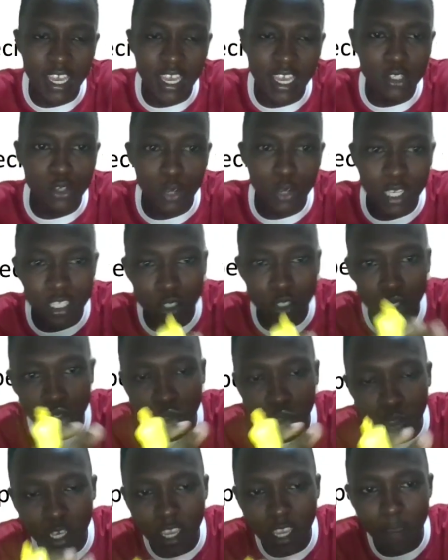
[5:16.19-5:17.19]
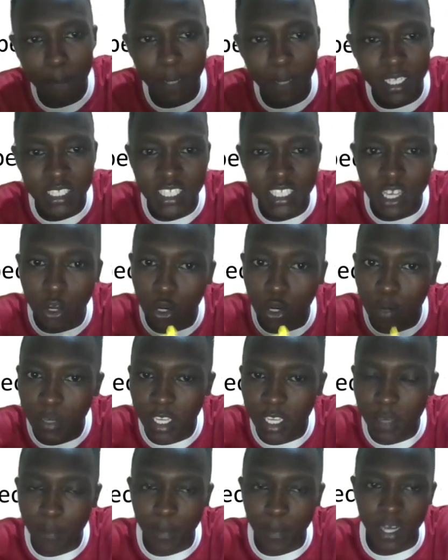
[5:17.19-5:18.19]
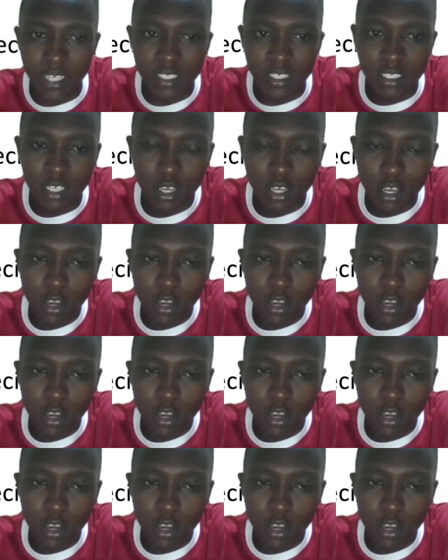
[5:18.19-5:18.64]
So let's go to the impact, the economic impact.